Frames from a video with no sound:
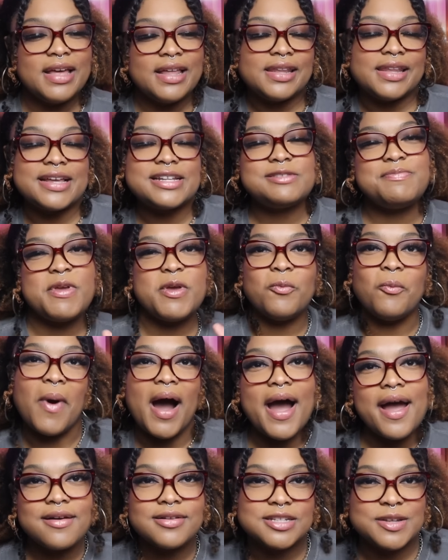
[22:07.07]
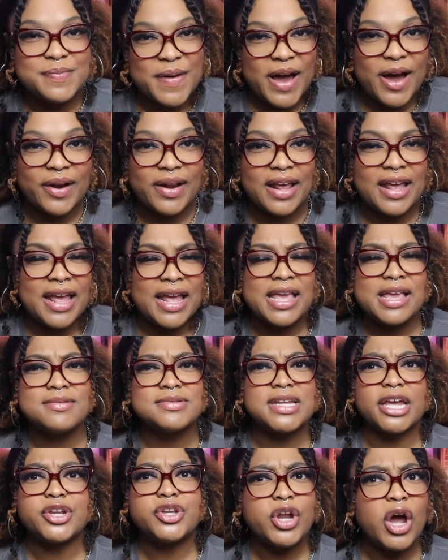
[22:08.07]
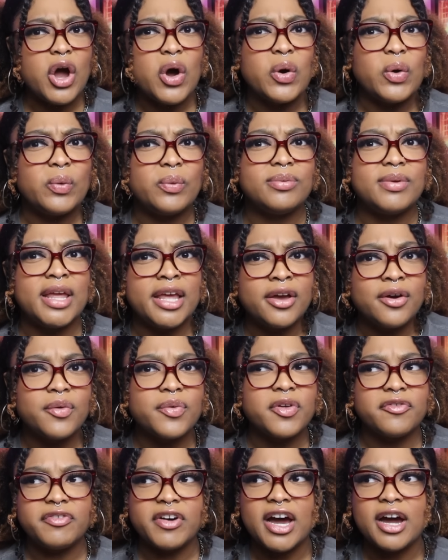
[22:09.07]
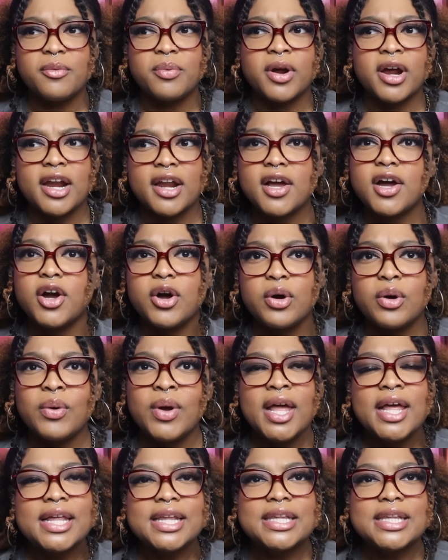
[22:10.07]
let's be wild about it, he was like, no, ew, the fuck, we're gonna go